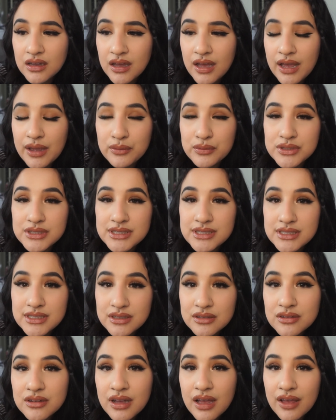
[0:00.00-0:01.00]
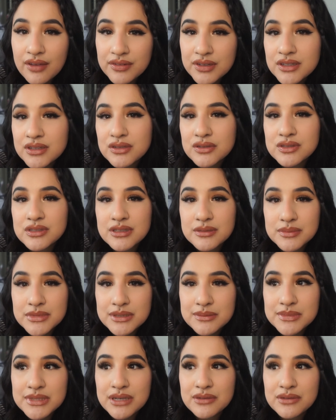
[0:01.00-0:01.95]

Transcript: I was still having those symptoms.